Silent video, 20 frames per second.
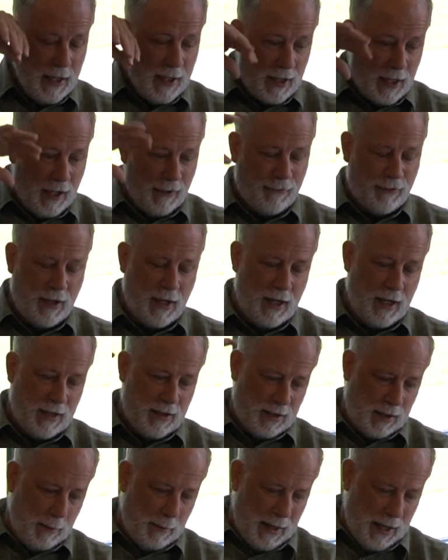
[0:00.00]
gifted
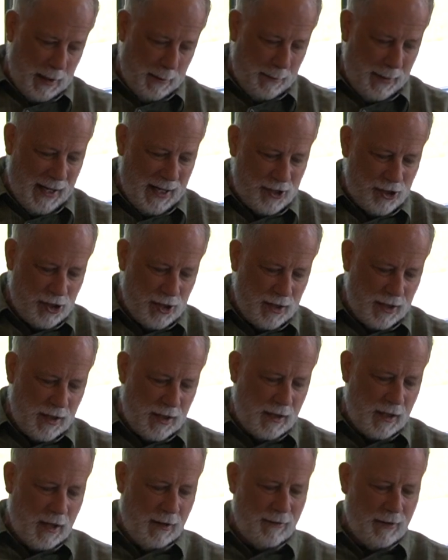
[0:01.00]
us, the kind of passions
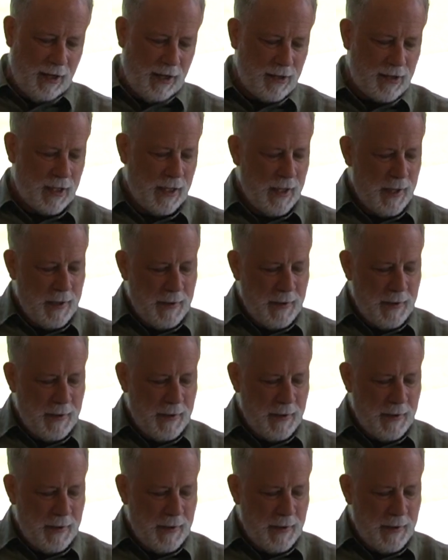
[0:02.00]
he's given us.